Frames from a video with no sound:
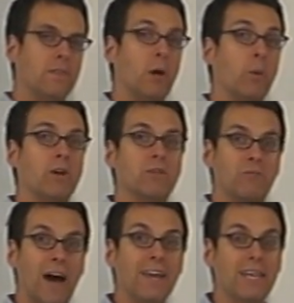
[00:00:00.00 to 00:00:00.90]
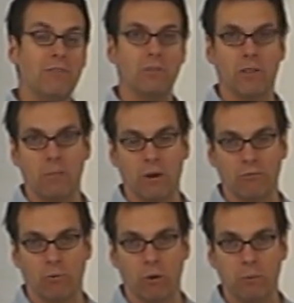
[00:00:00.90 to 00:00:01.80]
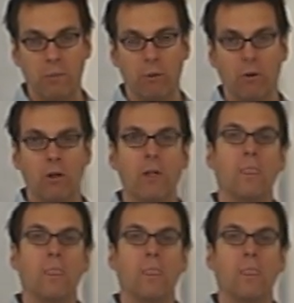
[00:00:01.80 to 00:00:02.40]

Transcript: that we're dividing evenly among 4 people.